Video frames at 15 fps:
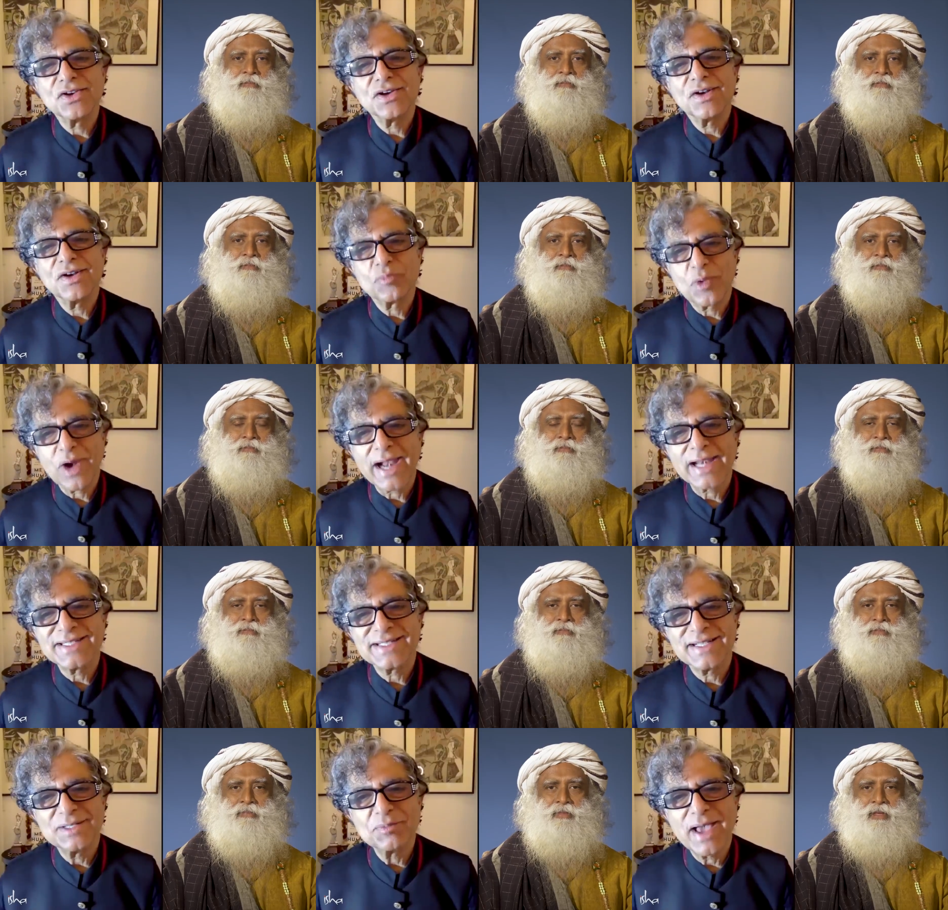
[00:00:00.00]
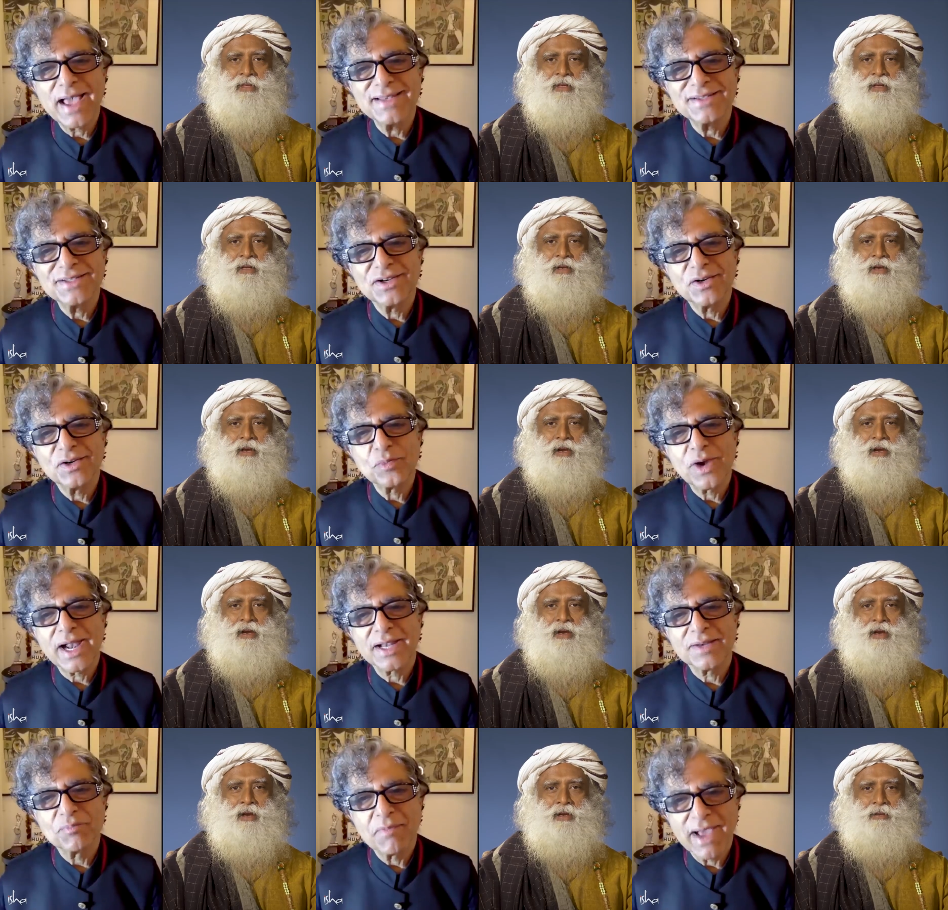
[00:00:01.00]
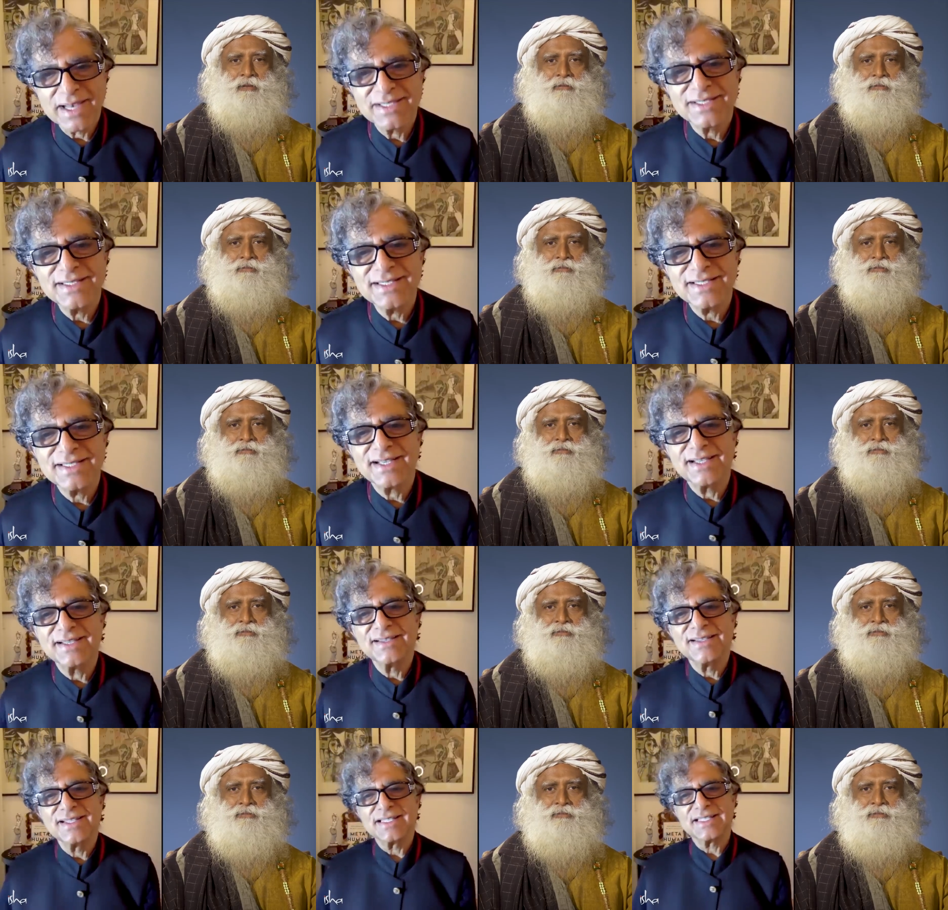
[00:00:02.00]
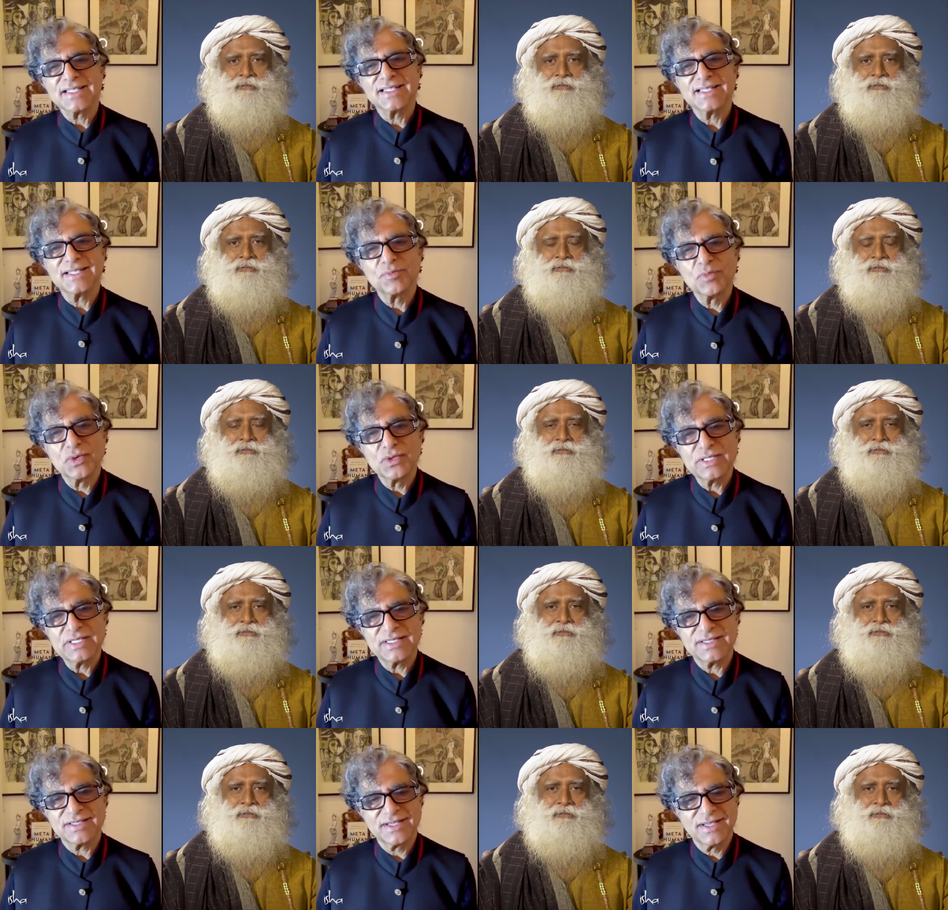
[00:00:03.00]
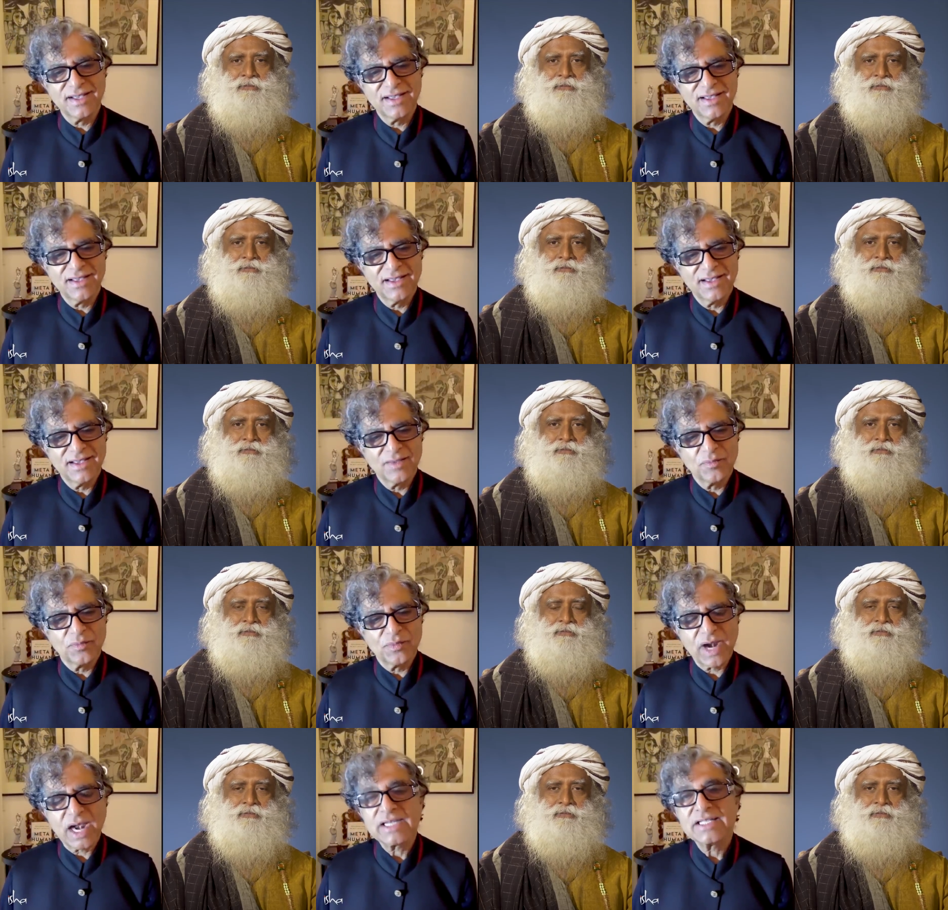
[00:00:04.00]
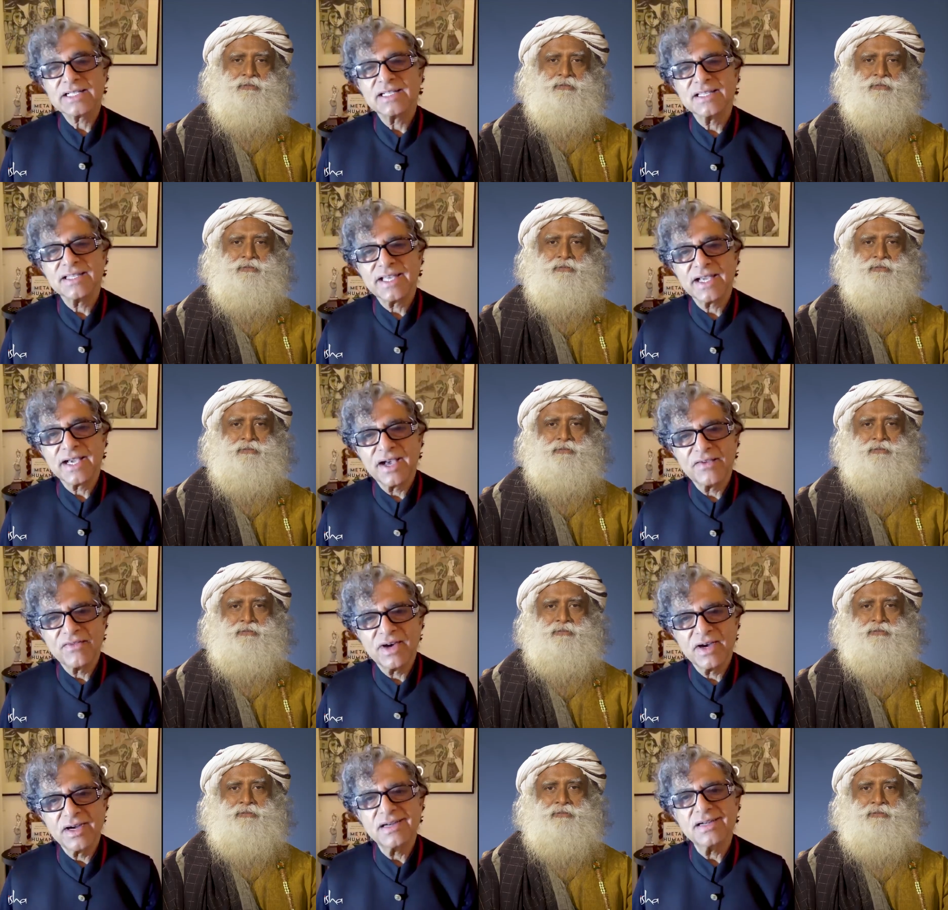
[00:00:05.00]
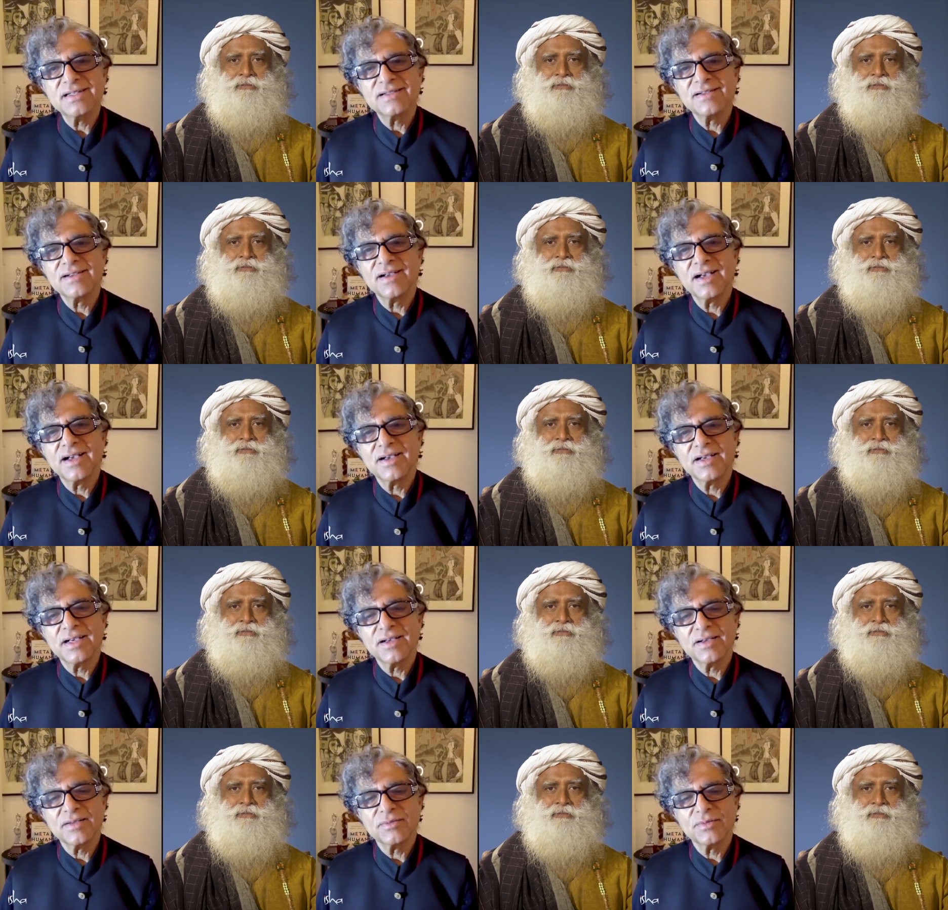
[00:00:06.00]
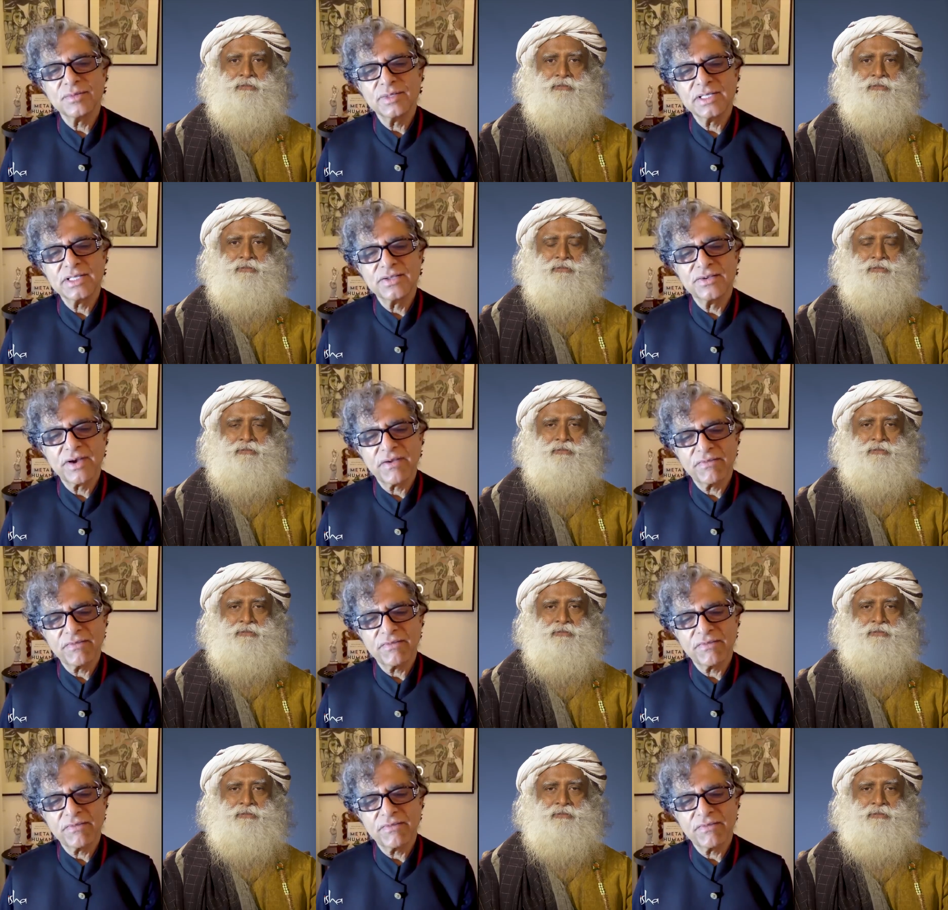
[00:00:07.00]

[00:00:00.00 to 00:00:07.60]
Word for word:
Speaker 1: you're a practical man, you're a pragmatist, and this is the most practical thing I've heard uh, with